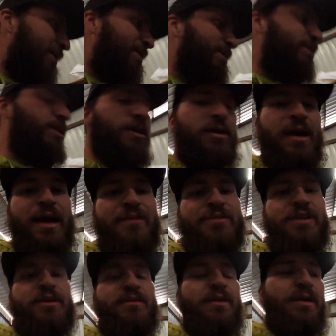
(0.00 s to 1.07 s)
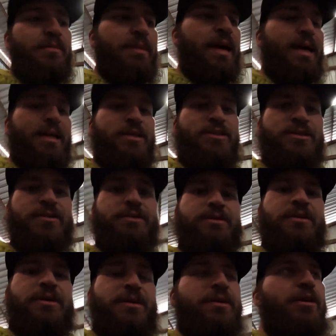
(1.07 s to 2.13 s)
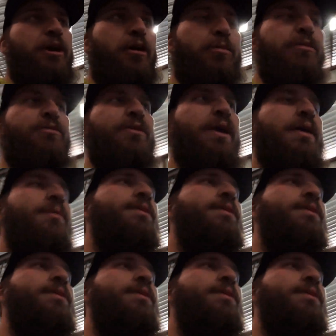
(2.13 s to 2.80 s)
So I have to go run back to Harbor Freight,